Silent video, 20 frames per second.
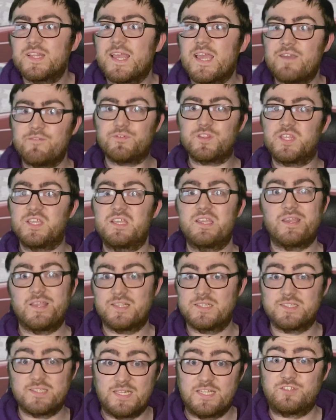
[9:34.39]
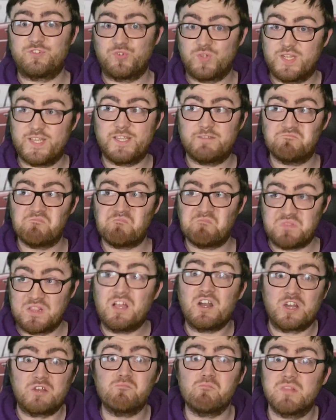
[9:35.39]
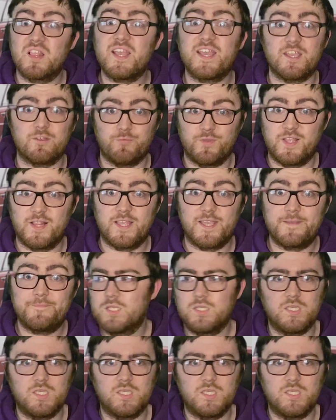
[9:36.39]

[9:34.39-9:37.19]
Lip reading: everything is literally plug and play, really.